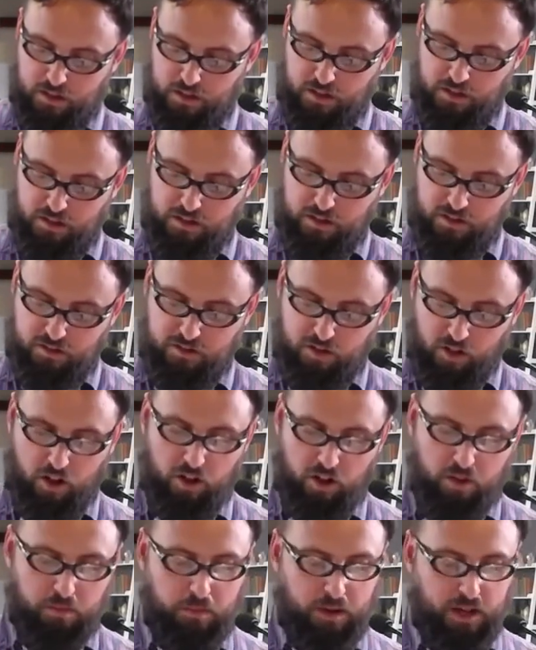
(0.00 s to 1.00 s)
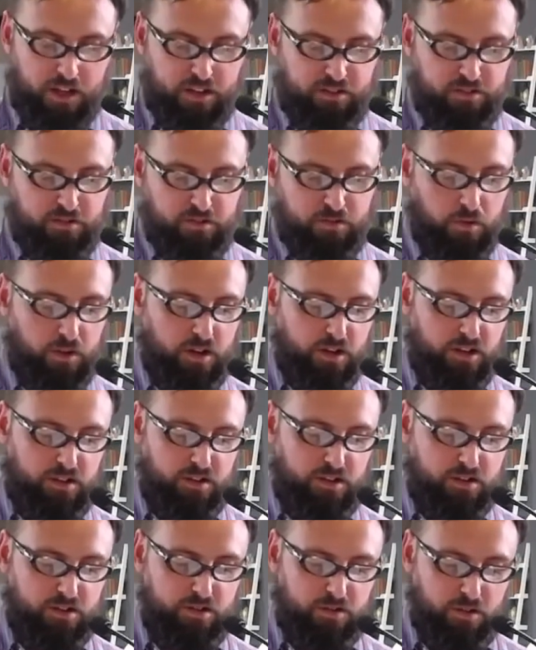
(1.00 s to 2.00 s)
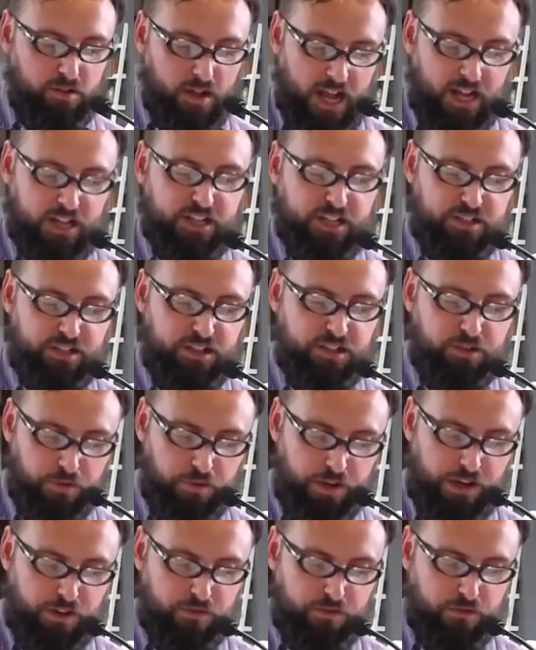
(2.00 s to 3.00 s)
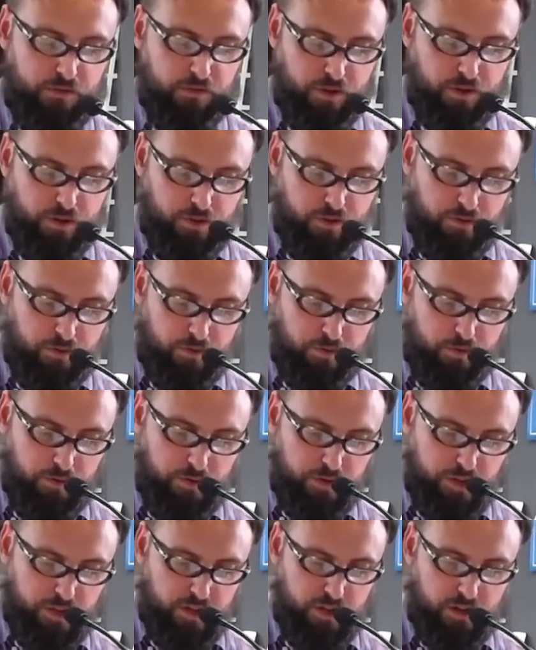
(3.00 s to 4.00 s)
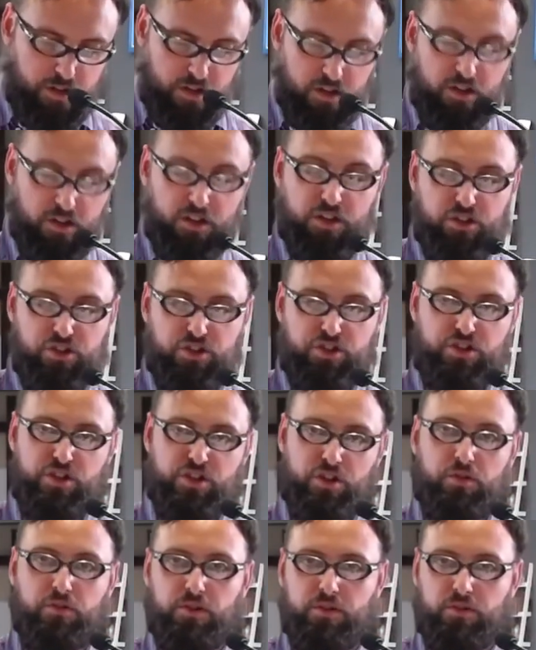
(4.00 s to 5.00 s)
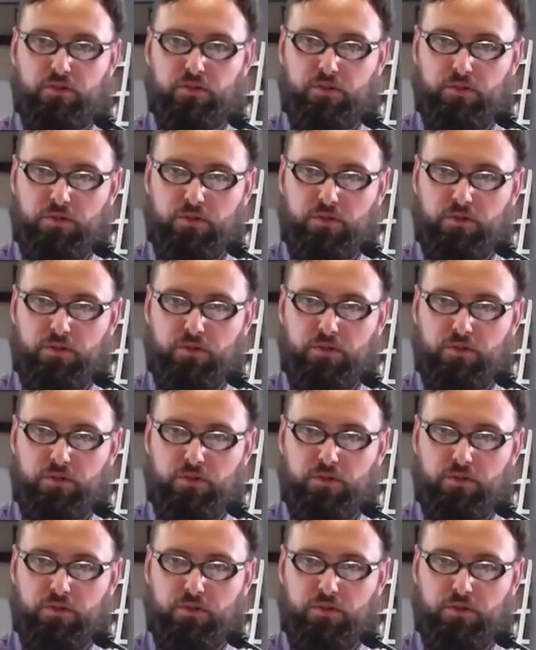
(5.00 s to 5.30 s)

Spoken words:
psalm I just wanted to actually read for you and show you.